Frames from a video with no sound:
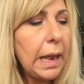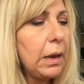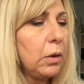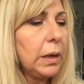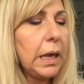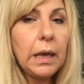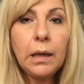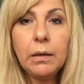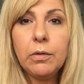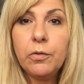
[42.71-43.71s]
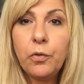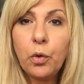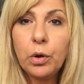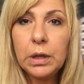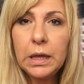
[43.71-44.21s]
and looking
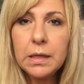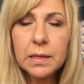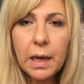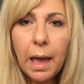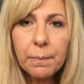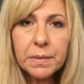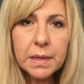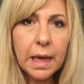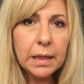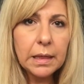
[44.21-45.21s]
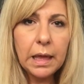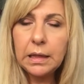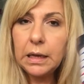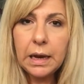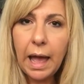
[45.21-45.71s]
for these cups and they
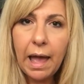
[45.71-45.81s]
didn't